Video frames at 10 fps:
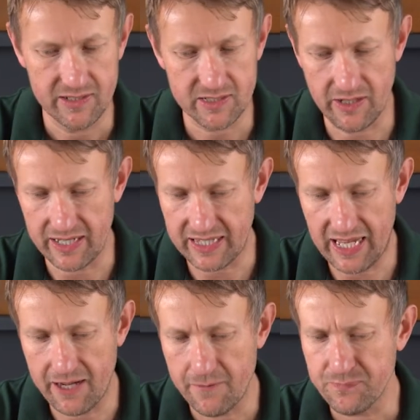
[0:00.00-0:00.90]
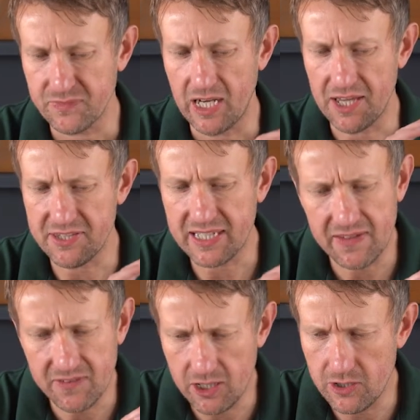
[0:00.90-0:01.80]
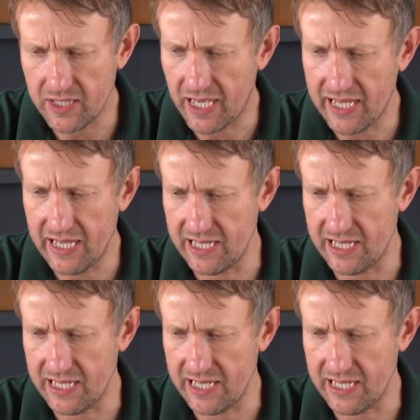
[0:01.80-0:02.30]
So again, I think in the UK